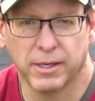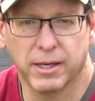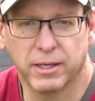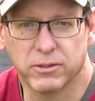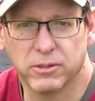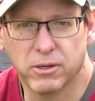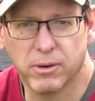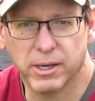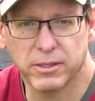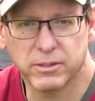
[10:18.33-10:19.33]
And so
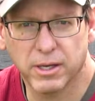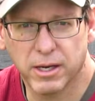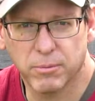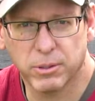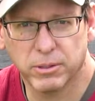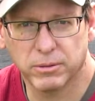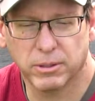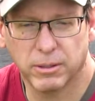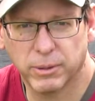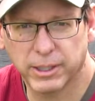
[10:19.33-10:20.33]
I set up
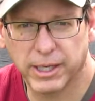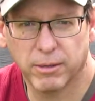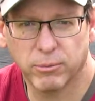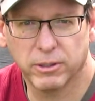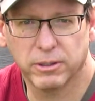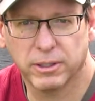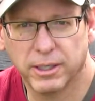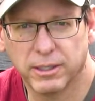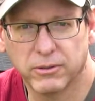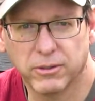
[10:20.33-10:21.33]
on my camera
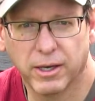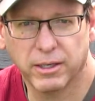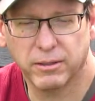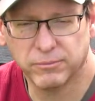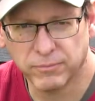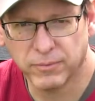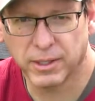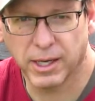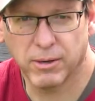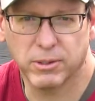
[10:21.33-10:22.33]
and decided
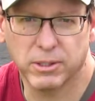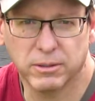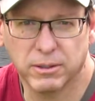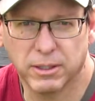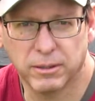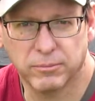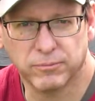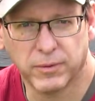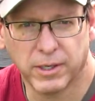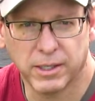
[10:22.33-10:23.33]
I would
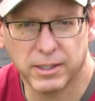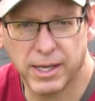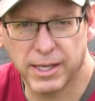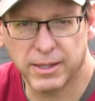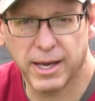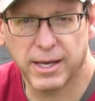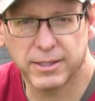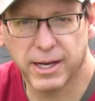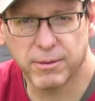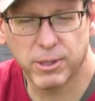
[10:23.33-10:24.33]
take that
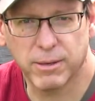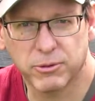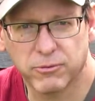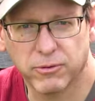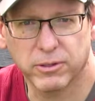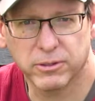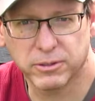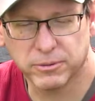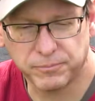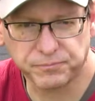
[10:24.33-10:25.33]
time lapse
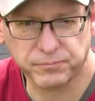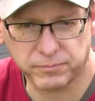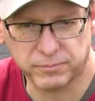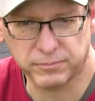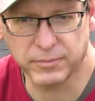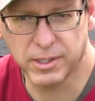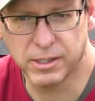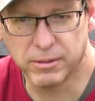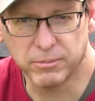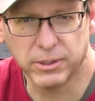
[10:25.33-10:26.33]
first,
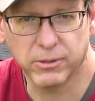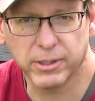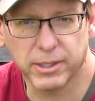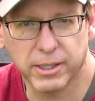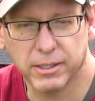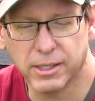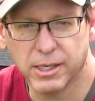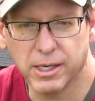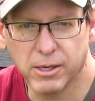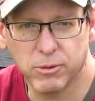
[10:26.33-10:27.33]
knowing that
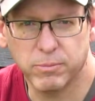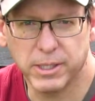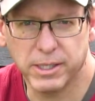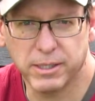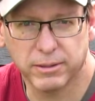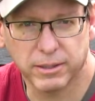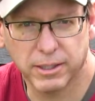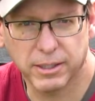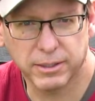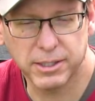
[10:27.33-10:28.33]
it would be
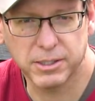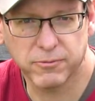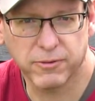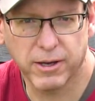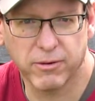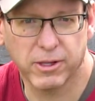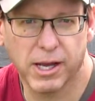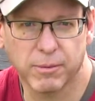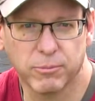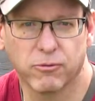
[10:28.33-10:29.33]
at least 5
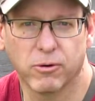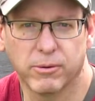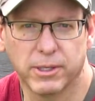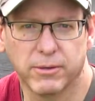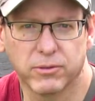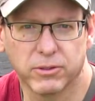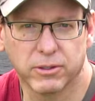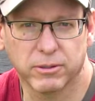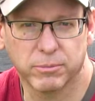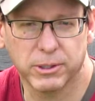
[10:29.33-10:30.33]
o'clock before I would even
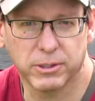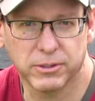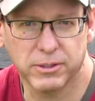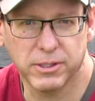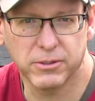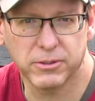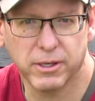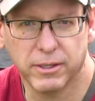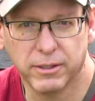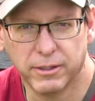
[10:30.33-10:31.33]
start to be able to see the sun.